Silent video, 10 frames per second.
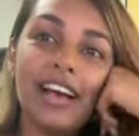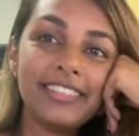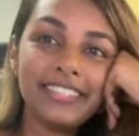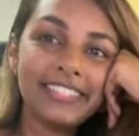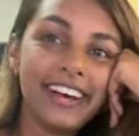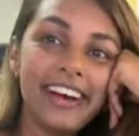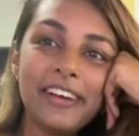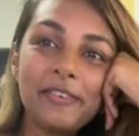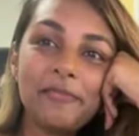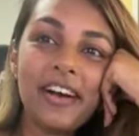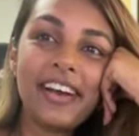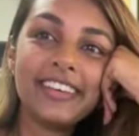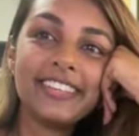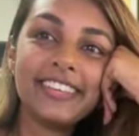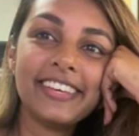At the time,
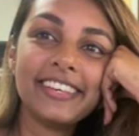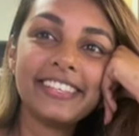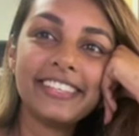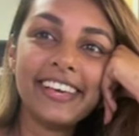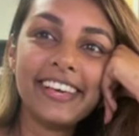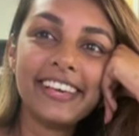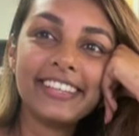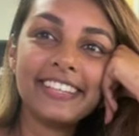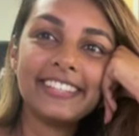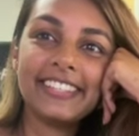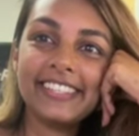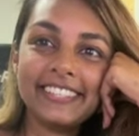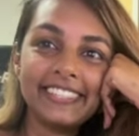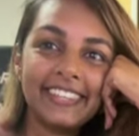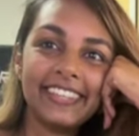I think they
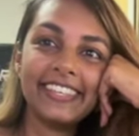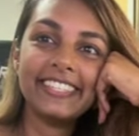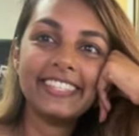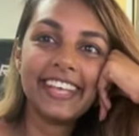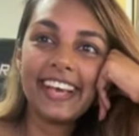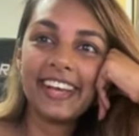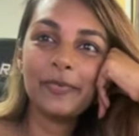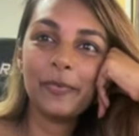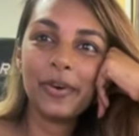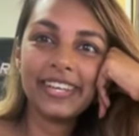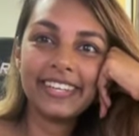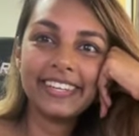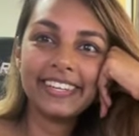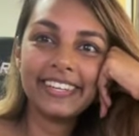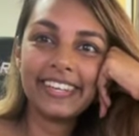didn't understand what
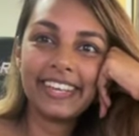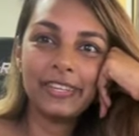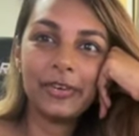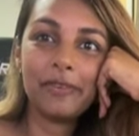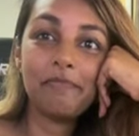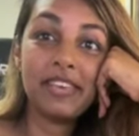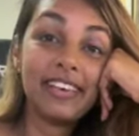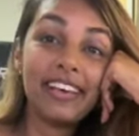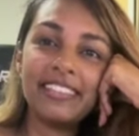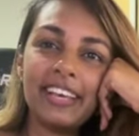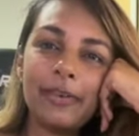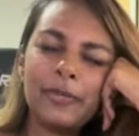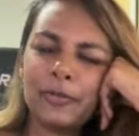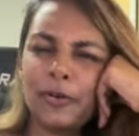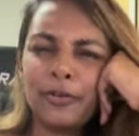it could be. I think it
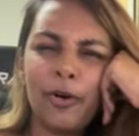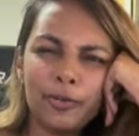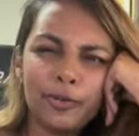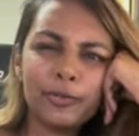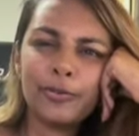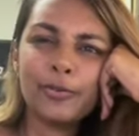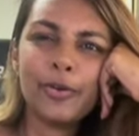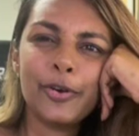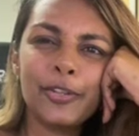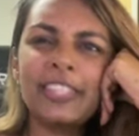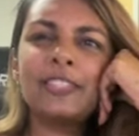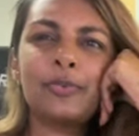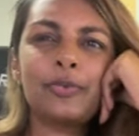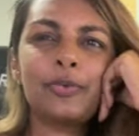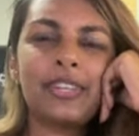was also too early
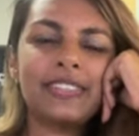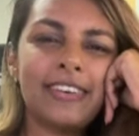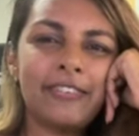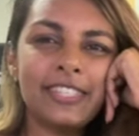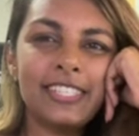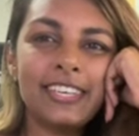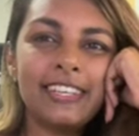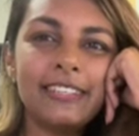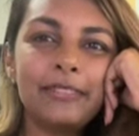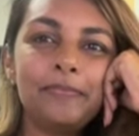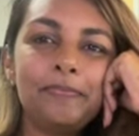to 2017.